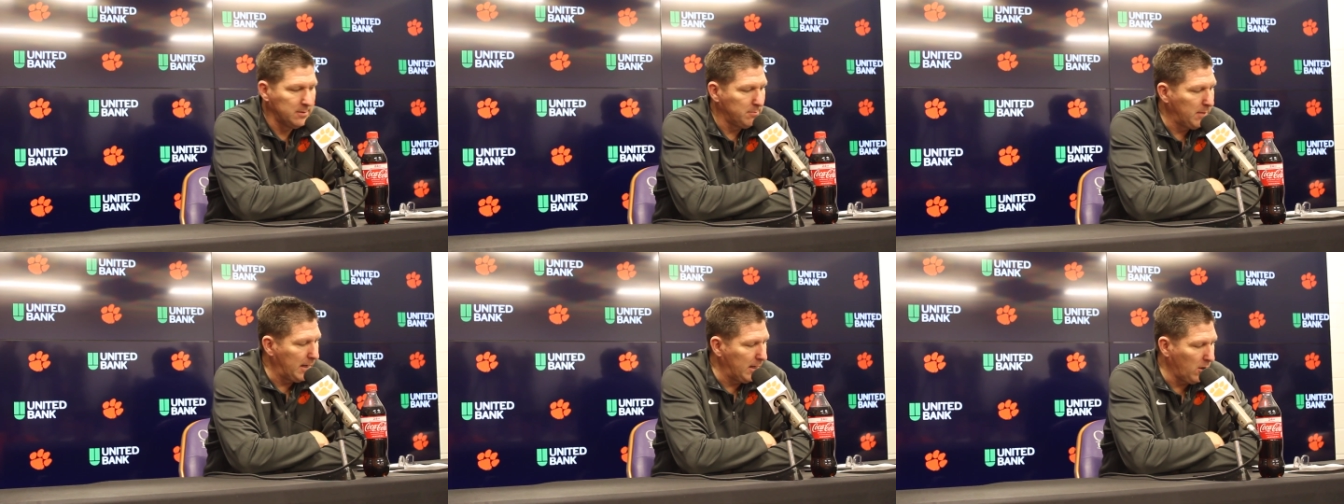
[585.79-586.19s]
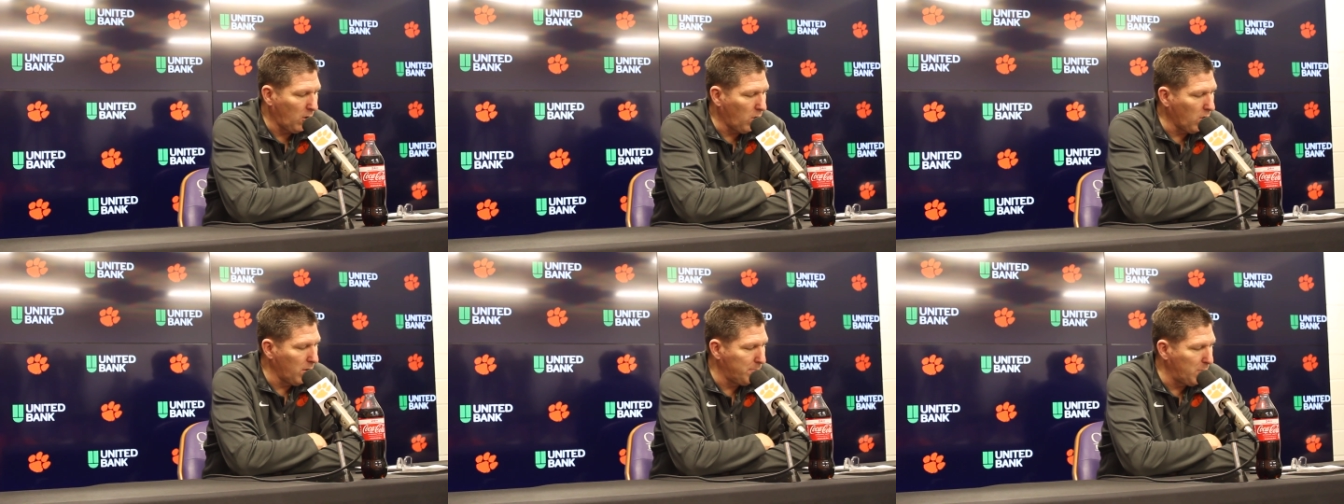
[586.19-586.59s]
made it
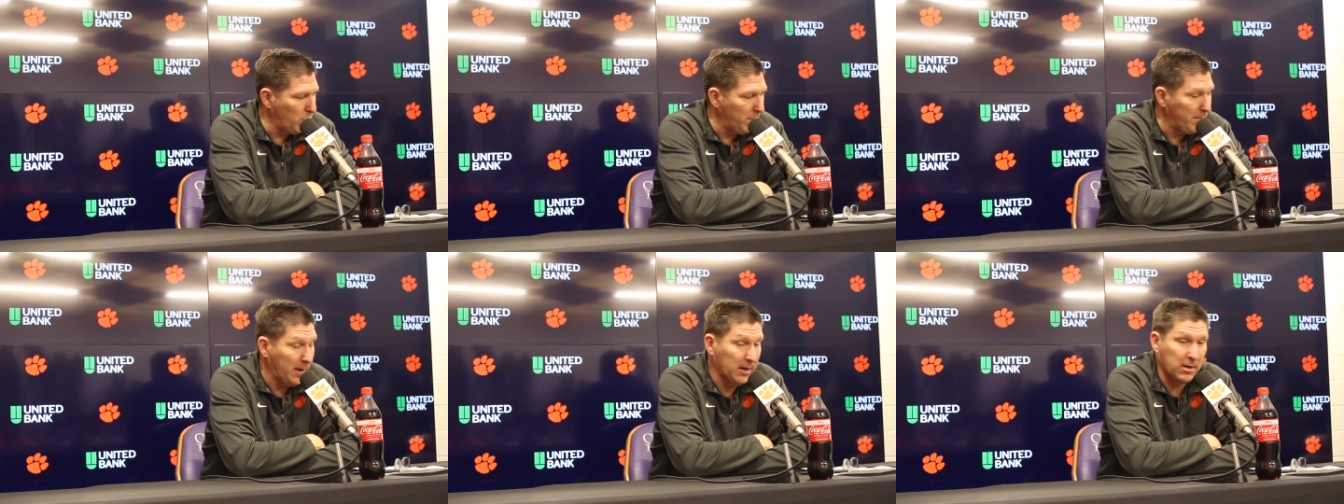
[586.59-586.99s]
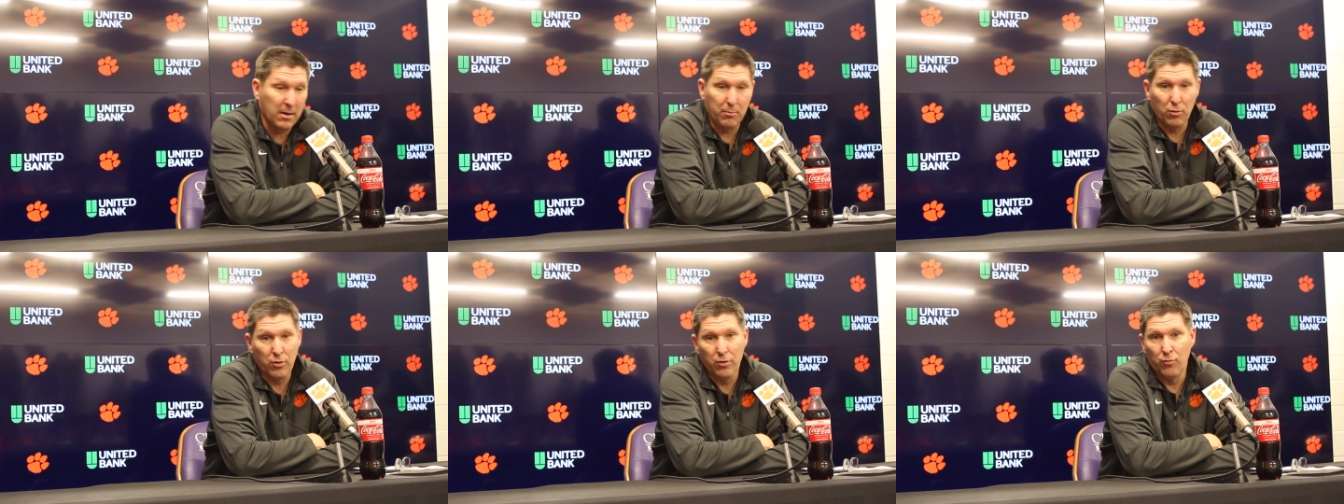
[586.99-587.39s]
hard, but we made a
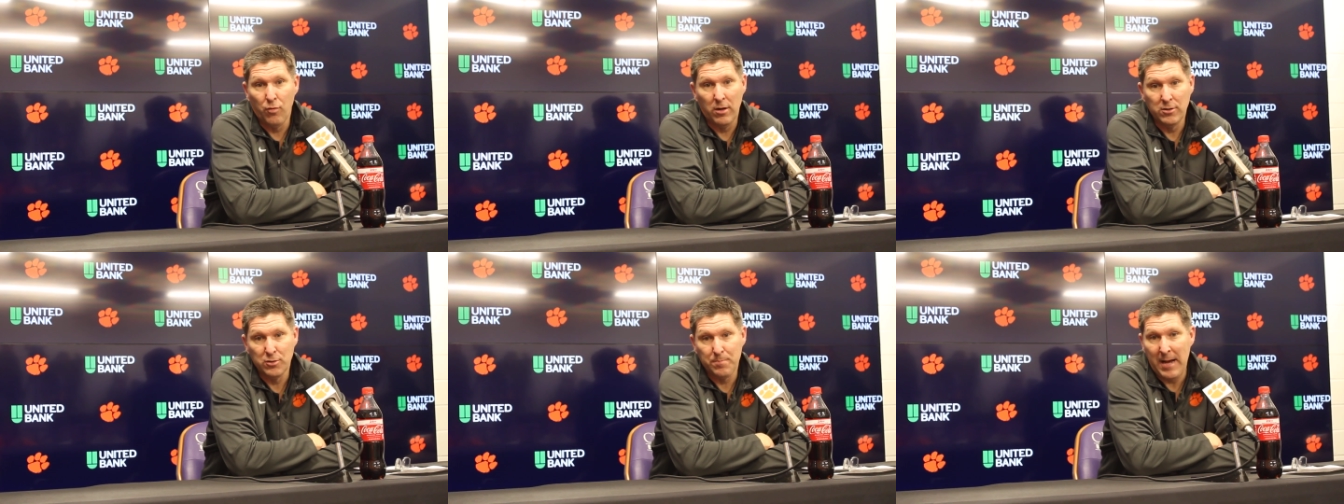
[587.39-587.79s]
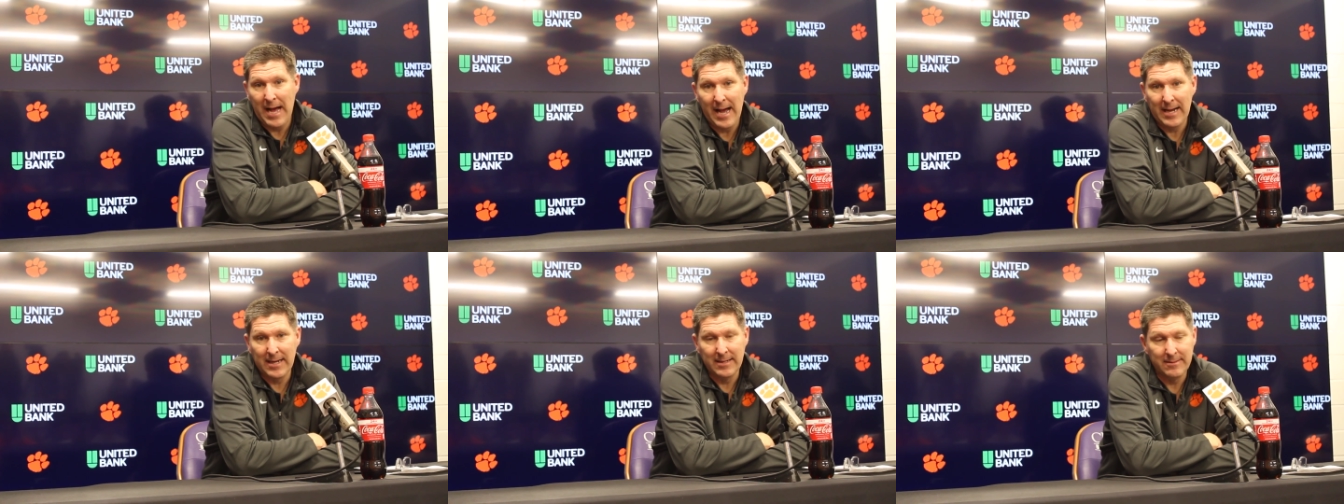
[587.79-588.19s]
couple good runs
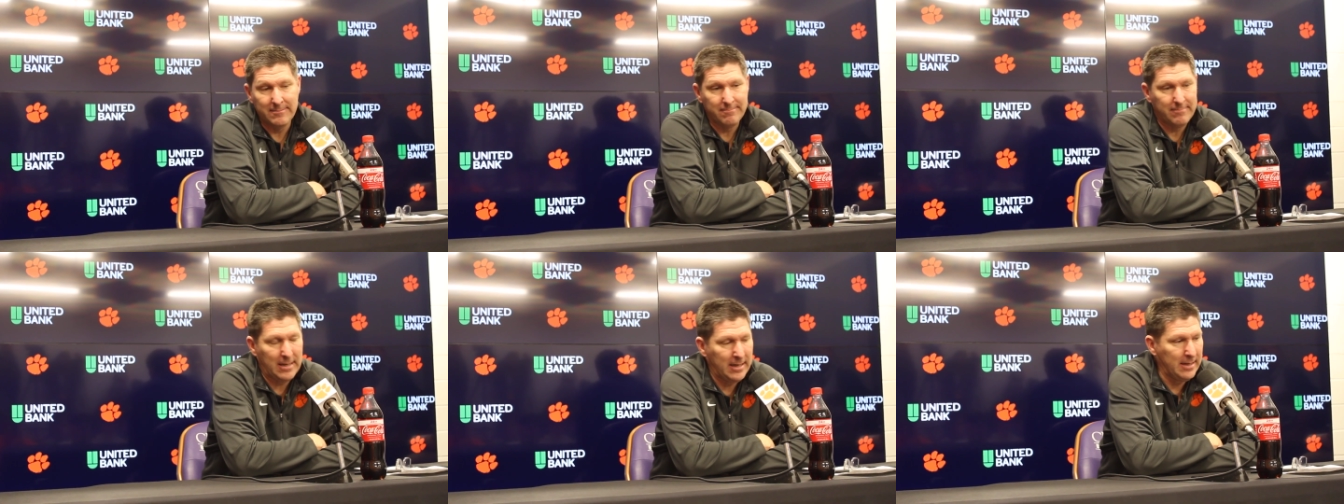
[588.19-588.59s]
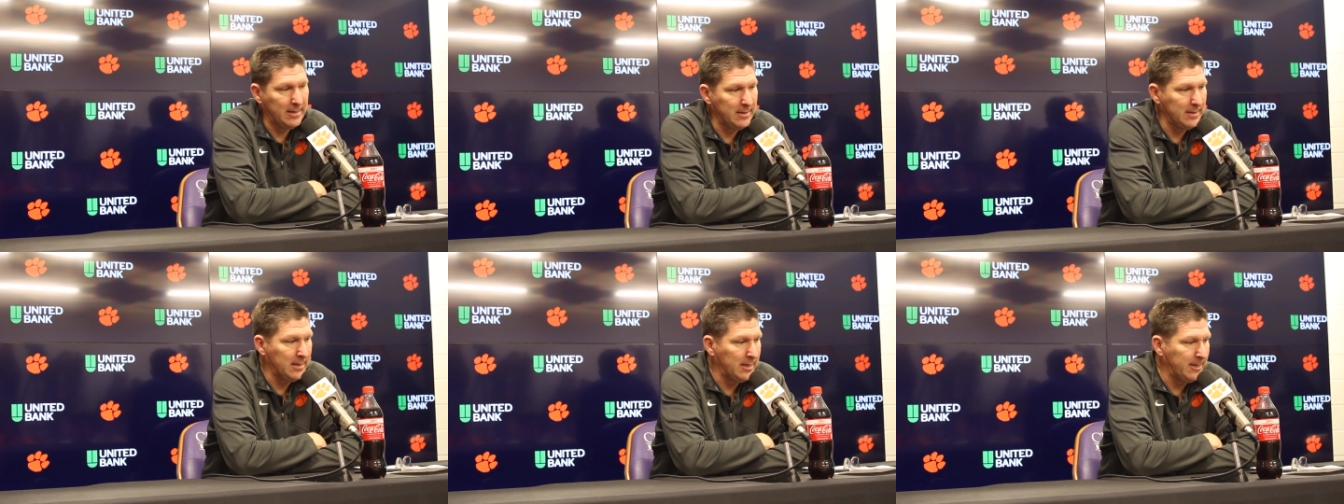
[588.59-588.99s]
back, and,
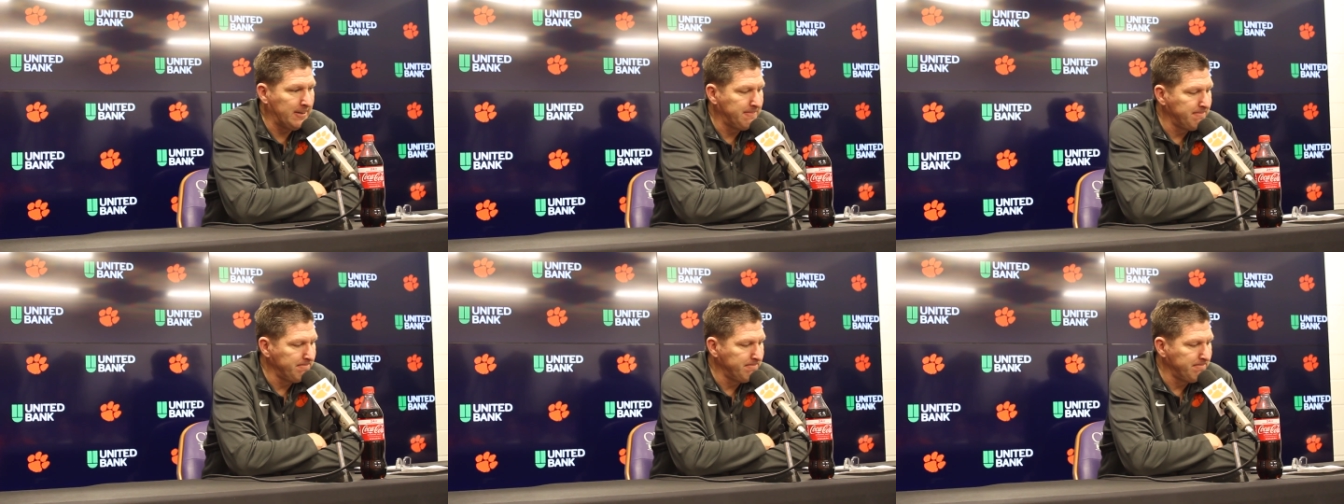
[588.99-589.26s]
and uh,